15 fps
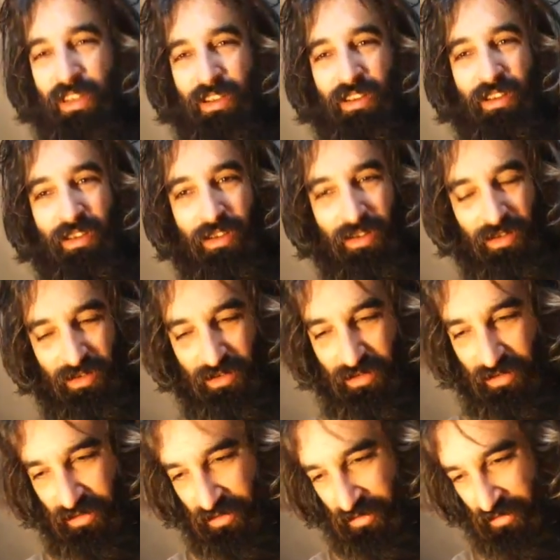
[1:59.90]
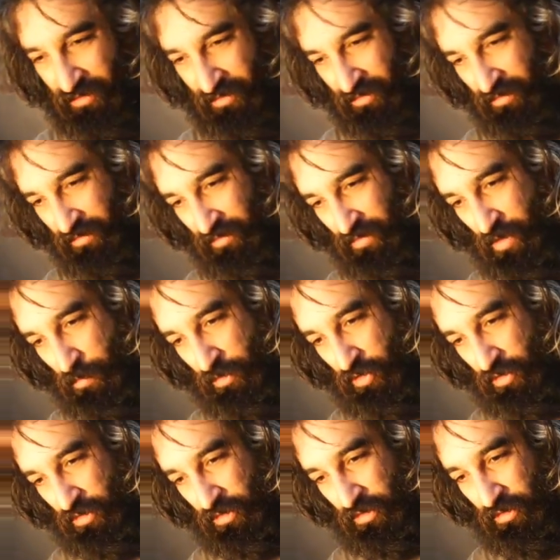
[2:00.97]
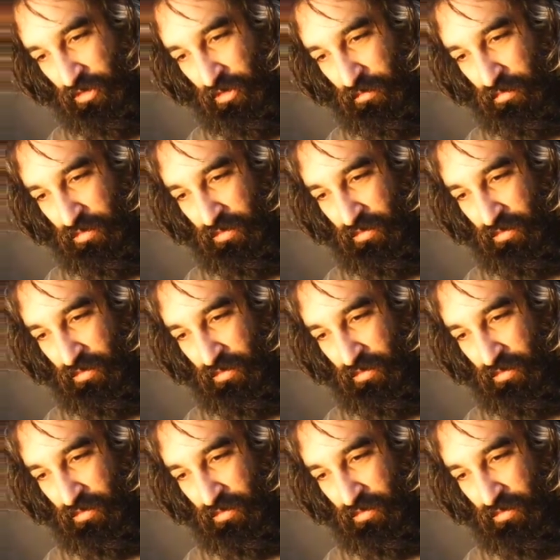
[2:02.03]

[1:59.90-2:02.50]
like, ugh, let me just sleep.